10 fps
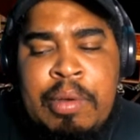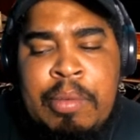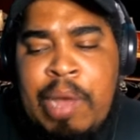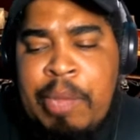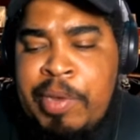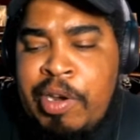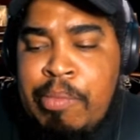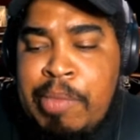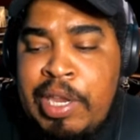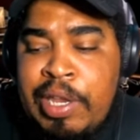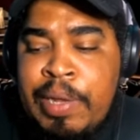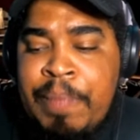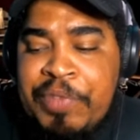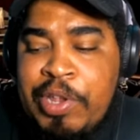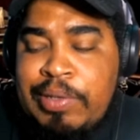my peer in media.
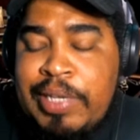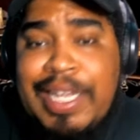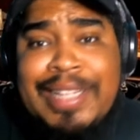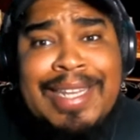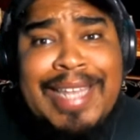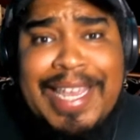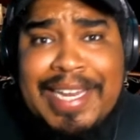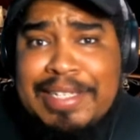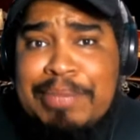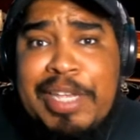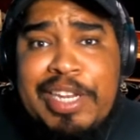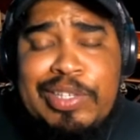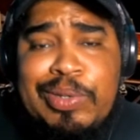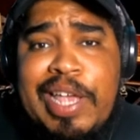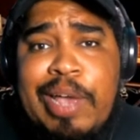You know what I'm saying? They got the ladies in media,
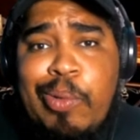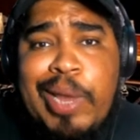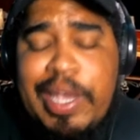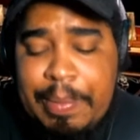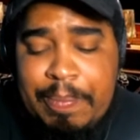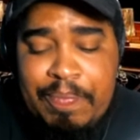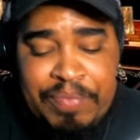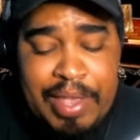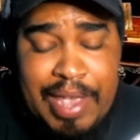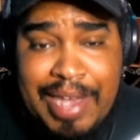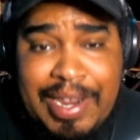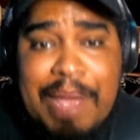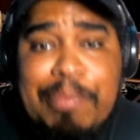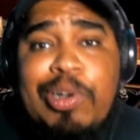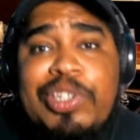too. They had Wing and they
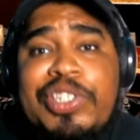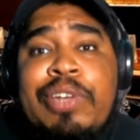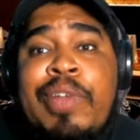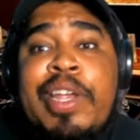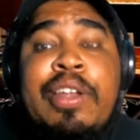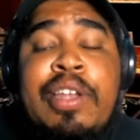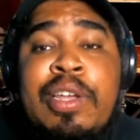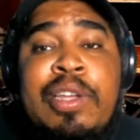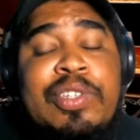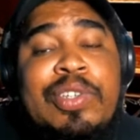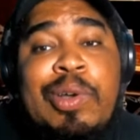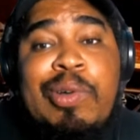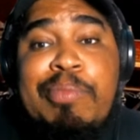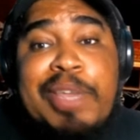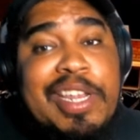had Boss Chick Rain.
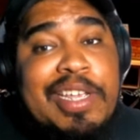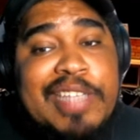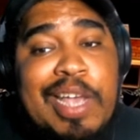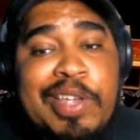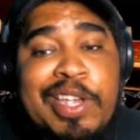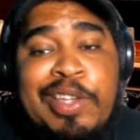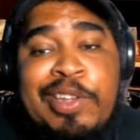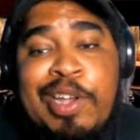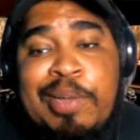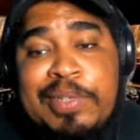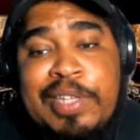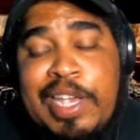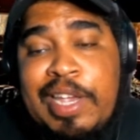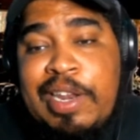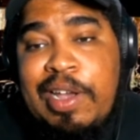So media's out here, you know what I'm
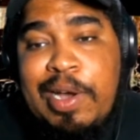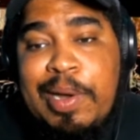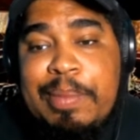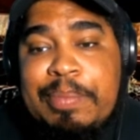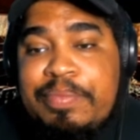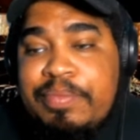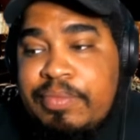saying? Um,